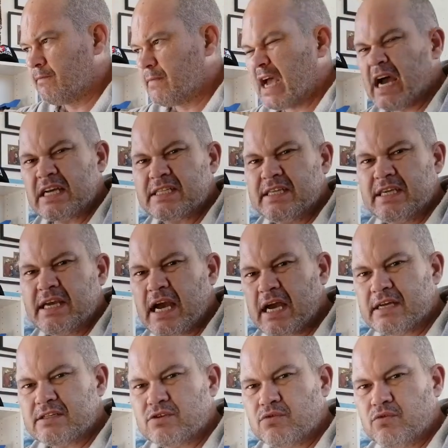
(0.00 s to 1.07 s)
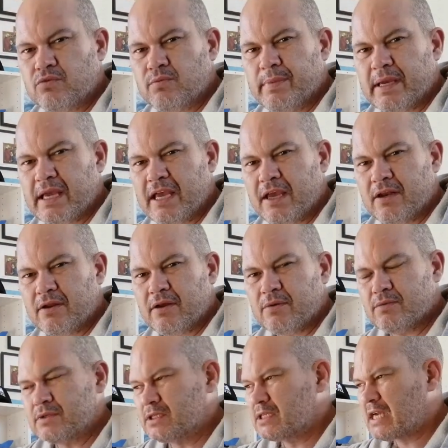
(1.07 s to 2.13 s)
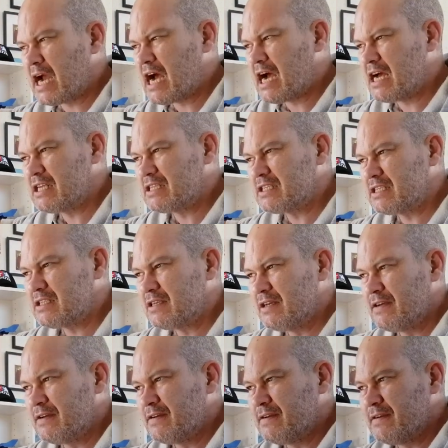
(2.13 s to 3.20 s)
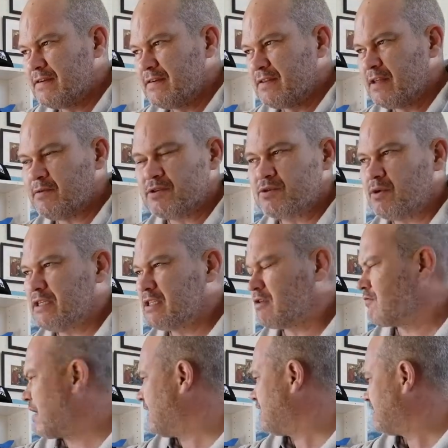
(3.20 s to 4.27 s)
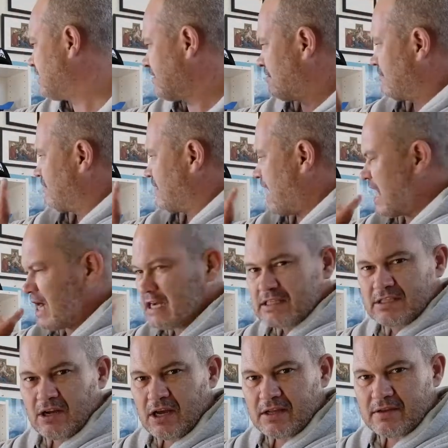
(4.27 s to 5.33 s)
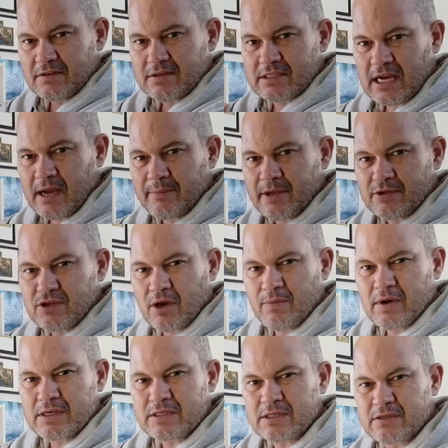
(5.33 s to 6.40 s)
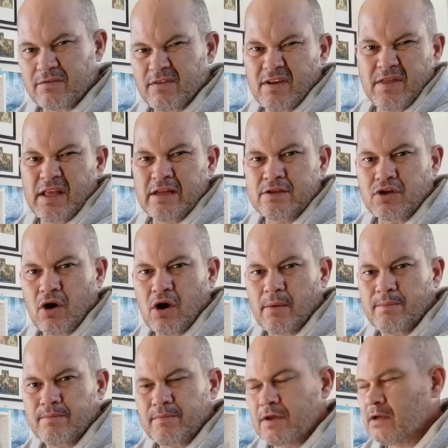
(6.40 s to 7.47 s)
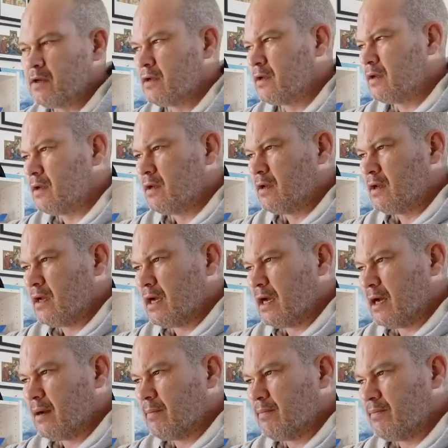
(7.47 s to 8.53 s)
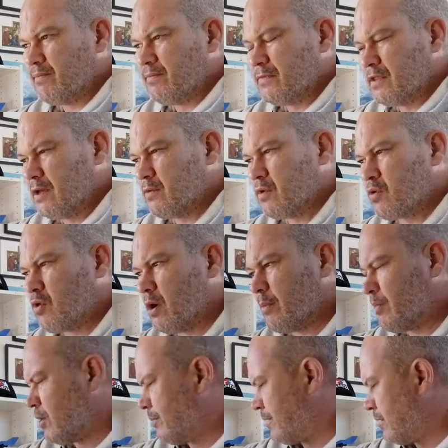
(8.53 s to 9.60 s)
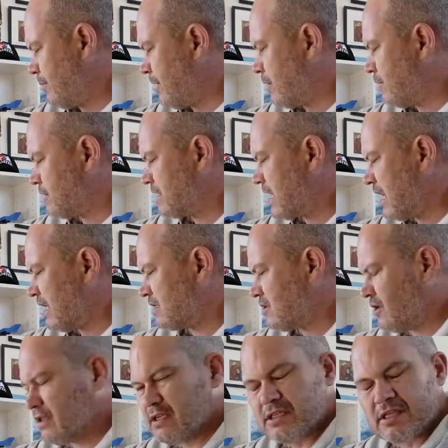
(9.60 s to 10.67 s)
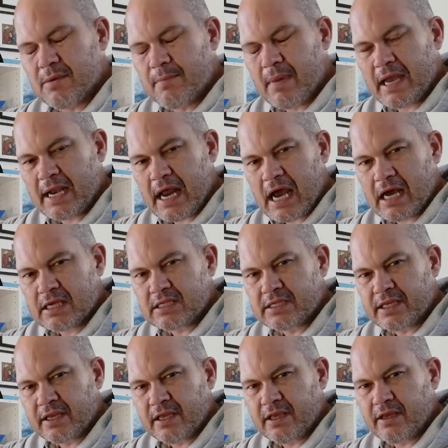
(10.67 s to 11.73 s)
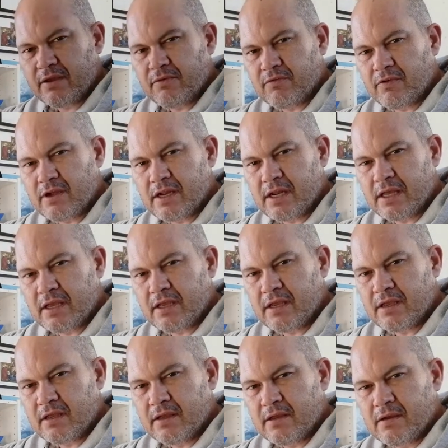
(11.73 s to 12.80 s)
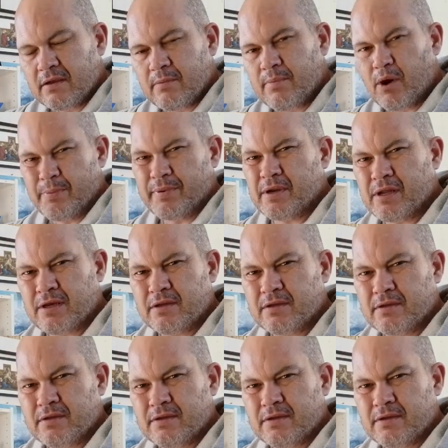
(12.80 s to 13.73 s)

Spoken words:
RC cars all began. It was cars, there was always the racing cars like Tamiya type ones in their time that were quite popular, but it was cars like this that made RC really popular.